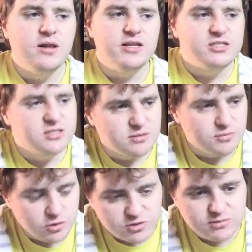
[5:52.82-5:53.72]
let's
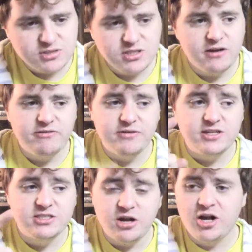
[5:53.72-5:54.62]
do some stuff,
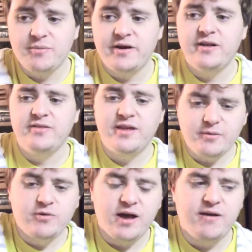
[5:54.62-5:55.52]
let's talk about it,
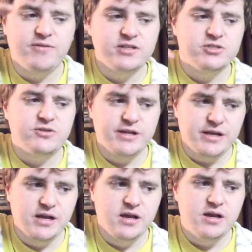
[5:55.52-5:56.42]
then we'll have
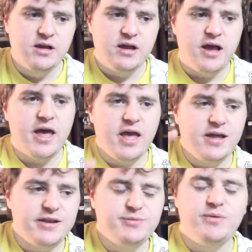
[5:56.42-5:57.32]
history,
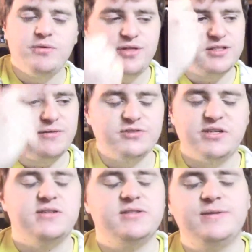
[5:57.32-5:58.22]
and it's been with us ever
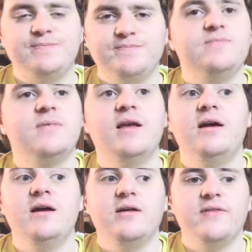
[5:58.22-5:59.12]
since.
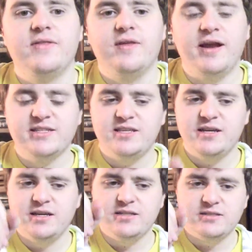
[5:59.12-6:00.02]
The next
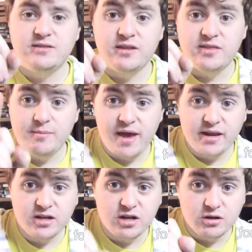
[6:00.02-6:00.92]
thing is the
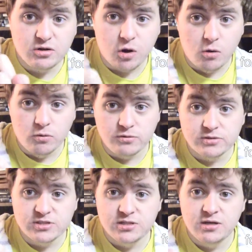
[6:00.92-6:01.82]
thematic
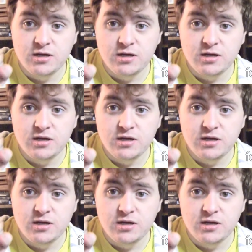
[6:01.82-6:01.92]
goals